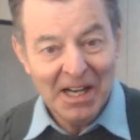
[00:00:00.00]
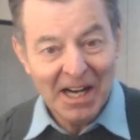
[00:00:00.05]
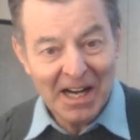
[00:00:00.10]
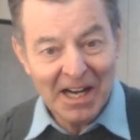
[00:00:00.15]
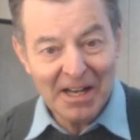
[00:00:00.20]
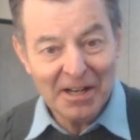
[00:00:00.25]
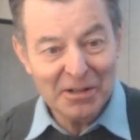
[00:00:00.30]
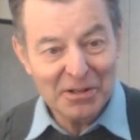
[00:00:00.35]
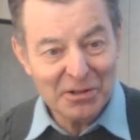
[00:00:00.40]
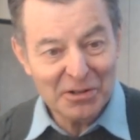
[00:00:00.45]

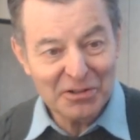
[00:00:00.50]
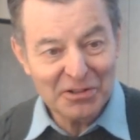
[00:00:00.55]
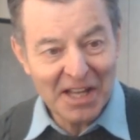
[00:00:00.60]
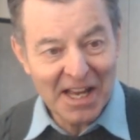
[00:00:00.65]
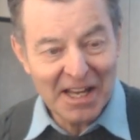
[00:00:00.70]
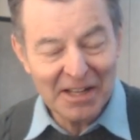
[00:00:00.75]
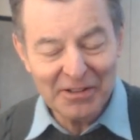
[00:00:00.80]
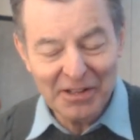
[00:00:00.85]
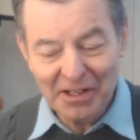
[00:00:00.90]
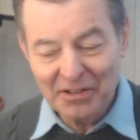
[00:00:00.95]
I
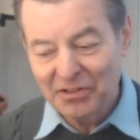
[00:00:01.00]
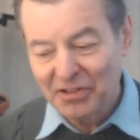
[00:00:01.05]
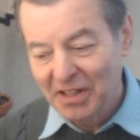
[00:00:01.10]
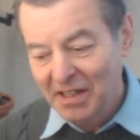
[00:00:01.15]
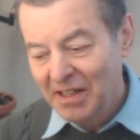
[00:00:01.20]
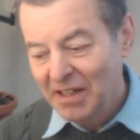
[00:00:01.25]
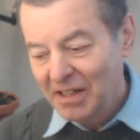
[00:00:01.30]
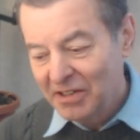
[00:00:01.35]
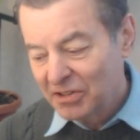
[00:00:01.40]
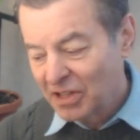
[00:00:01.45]
understand this.
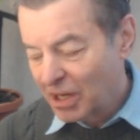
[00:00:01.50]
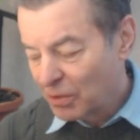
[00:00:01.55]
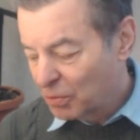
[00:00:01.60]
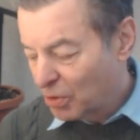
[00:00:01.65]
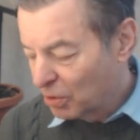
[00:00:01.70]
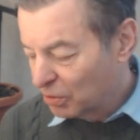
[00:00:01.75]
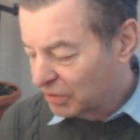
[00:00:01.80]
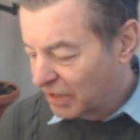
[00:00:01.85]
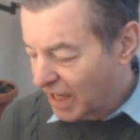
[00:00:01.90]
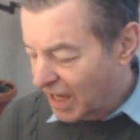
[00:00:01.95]
So I
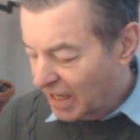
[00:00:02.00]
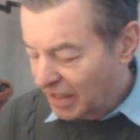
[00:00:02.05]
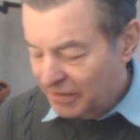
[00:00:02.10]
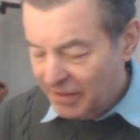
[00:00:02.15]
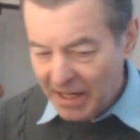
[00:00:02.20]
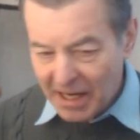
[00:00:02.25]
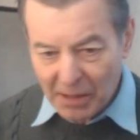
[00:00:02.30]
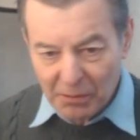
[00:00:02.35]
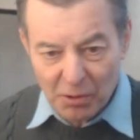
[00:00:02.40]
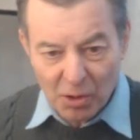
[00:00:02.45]
wrote that, and
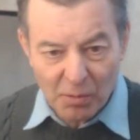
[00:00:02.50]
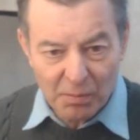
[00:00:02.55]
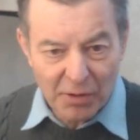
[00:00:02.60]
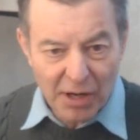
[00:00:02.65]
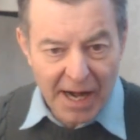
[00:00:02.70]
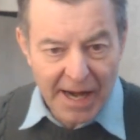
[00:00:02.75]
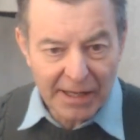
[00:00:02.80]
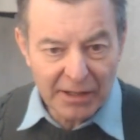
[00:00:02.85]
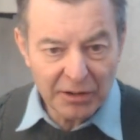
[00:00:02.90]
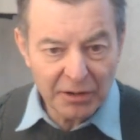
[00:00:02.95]
then I wrote
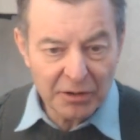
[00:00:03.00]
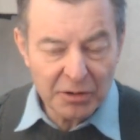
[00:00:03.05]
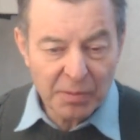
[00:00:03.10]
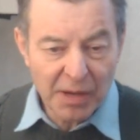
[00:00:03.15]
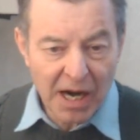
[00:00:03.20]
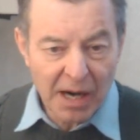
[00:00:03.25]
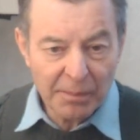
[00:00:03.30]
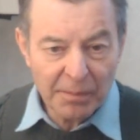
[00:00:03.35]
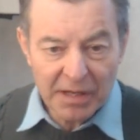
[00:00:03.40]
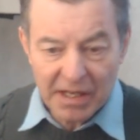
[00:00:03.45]
Miraculous
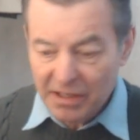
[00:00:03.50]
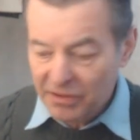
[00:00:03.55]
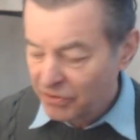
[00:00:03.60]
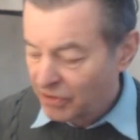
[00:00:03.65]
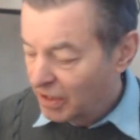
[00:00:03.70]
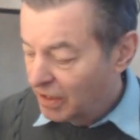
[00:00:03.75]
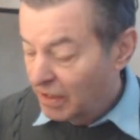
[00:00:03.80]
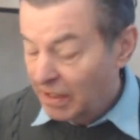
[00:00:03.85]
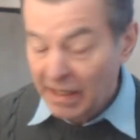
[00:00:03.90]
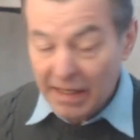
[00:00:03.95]
Properties,
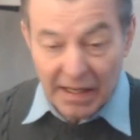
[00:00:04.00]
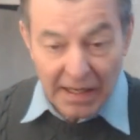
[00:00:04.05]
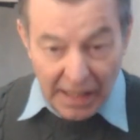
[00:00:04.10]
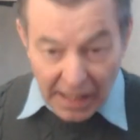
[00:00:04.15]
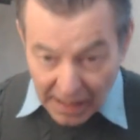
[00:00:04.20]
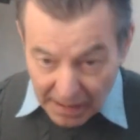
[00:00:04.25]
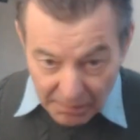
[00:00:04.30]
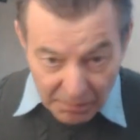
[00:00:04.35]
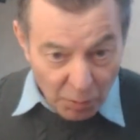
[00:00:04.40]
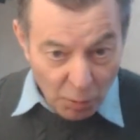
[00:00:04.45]

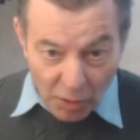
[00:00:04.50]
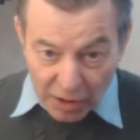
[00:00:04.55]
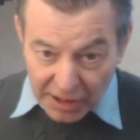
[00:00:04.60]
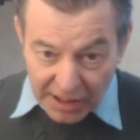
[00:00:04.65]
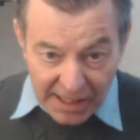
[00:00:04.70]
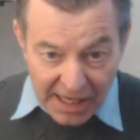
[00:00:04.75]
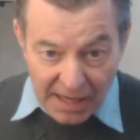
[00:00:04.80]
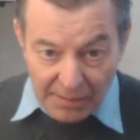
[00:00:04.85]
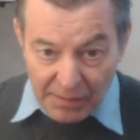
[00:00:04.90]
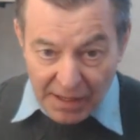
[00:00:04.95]

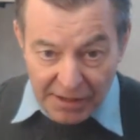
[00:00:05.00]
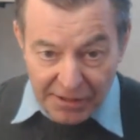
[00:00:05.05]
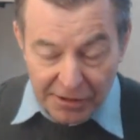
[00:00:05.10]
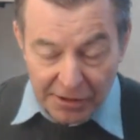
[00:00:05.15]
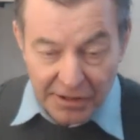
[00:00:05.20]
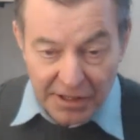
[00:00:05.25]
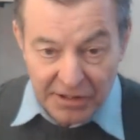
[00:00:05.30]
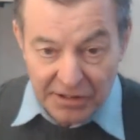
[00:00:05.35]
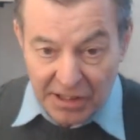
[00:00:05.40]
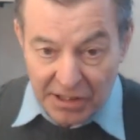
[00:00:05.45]
working on my
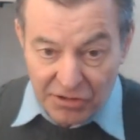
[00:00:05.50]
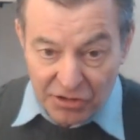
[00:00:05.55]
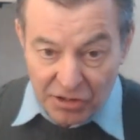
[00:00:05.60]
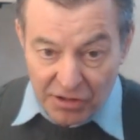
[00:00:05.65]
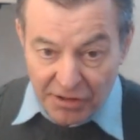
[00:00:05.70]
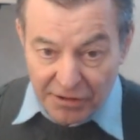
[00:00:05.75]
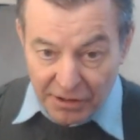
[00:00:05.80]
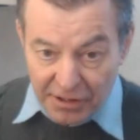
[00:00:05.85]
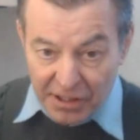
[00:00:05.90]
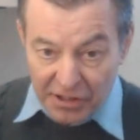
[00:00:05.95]
third
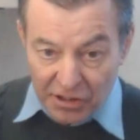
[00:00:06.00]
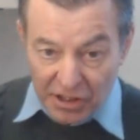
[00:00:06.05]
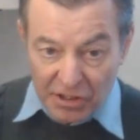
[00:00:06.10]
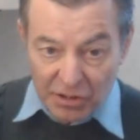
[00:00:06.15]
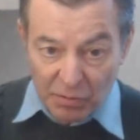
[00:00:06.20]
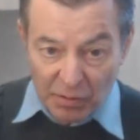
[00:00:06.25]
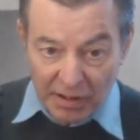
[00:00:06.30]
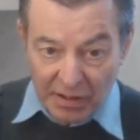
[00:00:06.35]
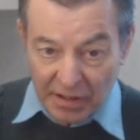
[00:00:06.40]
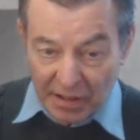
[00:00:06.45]
edition. Third
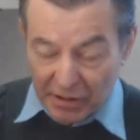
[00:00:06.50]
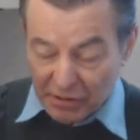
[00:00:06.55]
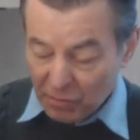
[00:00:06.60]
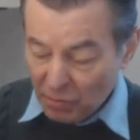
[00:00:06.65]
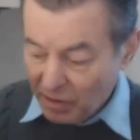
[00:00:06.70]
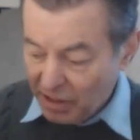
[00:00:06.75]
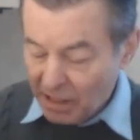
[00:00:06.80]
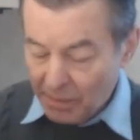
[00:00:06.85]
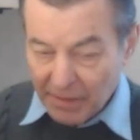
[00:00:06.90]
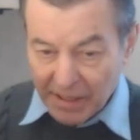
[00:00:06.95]
edition, this
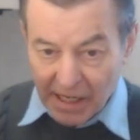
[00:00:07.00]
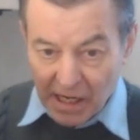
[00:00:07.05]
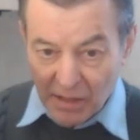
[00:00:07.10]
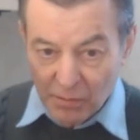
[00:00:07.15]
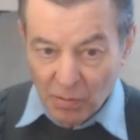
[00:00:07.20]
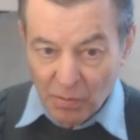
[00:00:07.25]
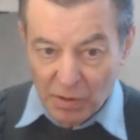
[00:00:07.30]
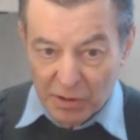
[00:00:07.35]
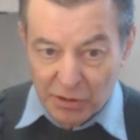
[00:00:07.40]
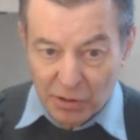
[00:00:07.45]
one coming
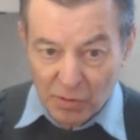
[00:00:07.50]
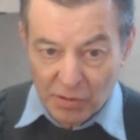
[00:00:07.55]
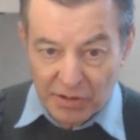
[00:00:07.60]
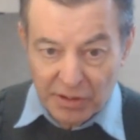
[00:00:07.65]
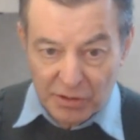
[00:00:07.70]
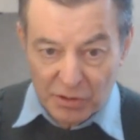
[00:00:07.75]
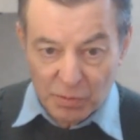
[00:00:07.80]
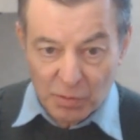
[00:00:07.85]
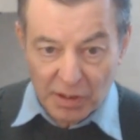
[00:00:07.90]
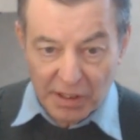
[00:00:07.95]
out. Well, we're doing
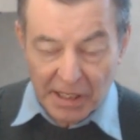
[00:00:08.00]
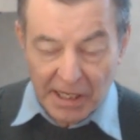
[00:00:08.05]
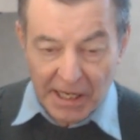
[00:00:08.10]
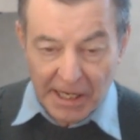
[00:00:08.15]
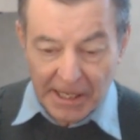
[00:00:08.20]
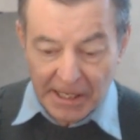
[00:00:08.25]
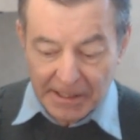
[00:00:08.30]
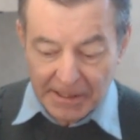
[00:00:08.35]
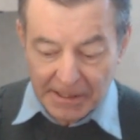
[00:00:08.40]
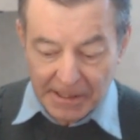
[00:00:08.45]
this one
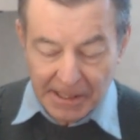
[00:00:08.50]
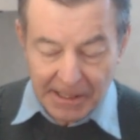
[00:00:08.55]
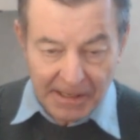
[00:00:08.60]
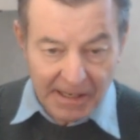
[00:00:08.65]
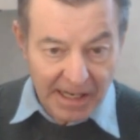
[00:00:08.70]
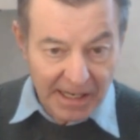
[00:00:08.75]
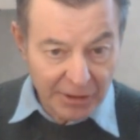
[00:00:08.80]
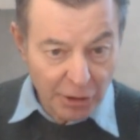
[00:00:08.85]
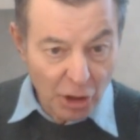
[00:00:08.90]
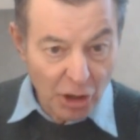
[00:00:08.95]
in
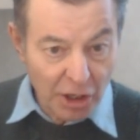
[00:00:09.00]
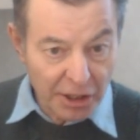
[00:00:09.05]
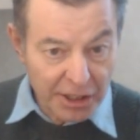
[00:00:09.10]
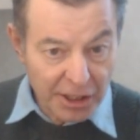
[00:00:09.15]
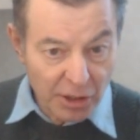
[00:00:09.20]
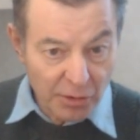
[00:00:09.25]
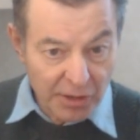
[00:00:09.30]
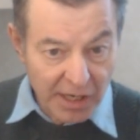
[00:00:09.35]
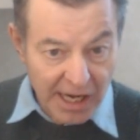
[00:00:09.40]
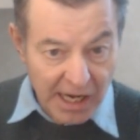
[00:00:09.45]
on
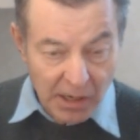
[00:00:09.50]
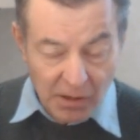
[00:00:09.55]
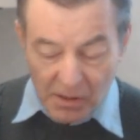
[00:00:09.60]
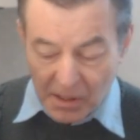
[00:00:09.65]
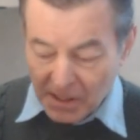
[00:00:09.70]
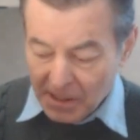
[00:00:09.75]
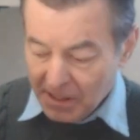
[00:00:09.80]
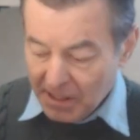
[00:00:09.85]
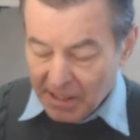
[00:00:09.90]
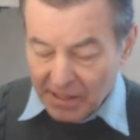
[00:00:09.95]
audio now.
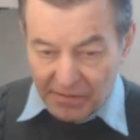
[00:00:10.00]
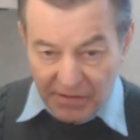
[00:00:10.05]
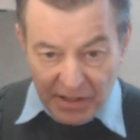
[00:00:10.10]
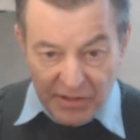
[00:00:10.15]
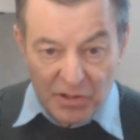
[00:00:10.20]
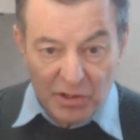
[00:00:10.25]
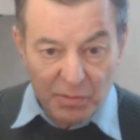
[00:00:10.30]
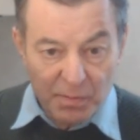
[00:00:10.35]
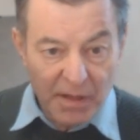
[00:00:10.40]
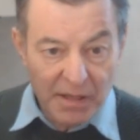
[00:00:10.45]

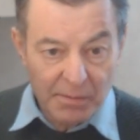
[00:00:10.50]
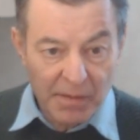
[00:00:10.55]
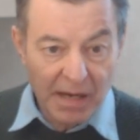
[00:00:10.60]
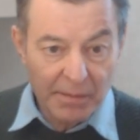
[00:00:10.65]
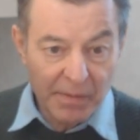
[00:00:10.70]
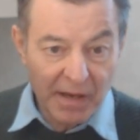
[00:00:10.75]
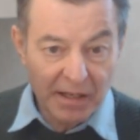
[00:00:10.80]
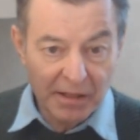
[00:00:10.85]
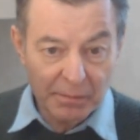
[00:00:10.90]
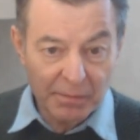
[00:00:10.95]
This has been my
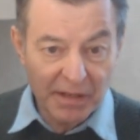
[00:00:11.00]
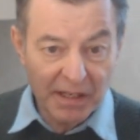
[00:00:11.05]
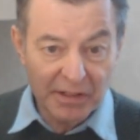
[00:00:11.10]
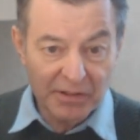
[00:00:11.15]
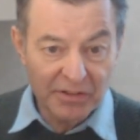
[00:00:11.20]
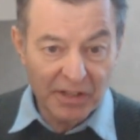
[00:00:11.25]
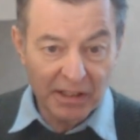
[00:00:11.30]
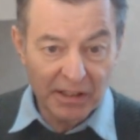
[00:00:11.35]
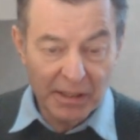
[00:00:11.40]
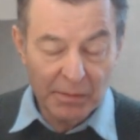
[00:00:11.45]

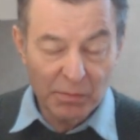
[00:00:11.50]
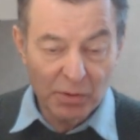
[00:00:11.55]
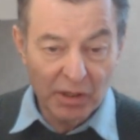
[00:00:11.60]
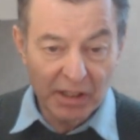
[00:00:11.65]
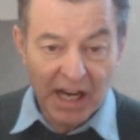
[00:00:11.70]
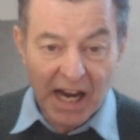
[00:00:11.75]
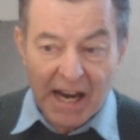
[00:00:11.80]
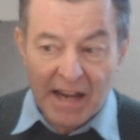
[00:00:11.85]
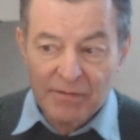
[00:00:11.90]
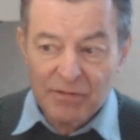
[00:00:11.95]
biggest selling
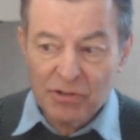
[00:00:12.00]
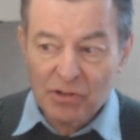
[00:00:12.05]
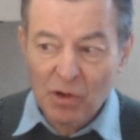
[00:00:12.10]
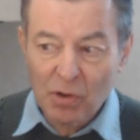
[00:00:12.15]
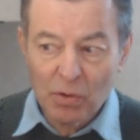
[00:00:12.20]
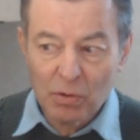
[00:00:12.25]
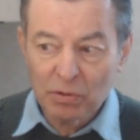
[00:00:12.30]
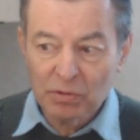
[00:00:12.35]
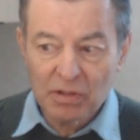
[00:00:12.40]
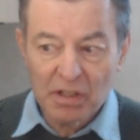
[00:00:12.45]
book. I have
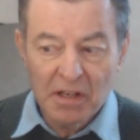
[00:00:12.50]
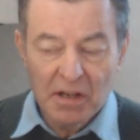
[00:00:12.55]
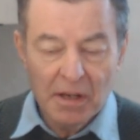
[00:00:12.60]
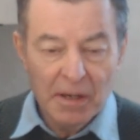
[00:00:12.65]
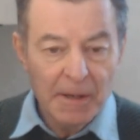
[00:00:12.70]
sold